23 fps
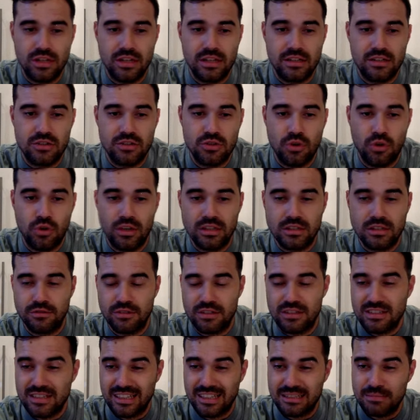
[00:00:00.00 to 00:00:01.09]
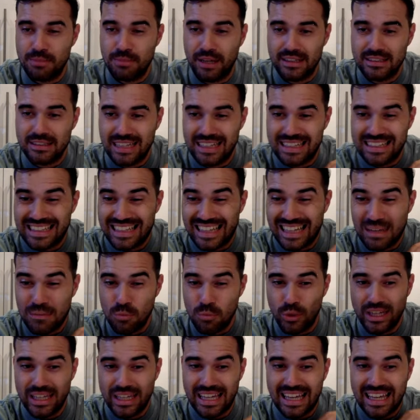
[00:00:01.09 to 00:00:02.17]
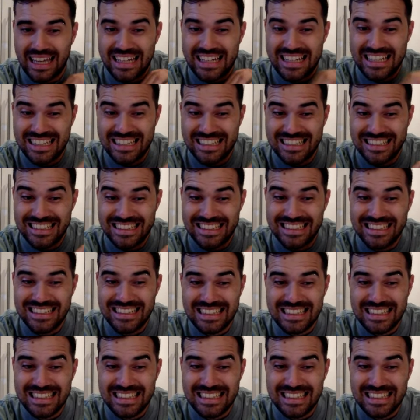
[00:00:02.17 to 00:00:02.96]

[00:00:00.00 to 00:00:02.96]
in the shortlist for the 6 picks in game week 9.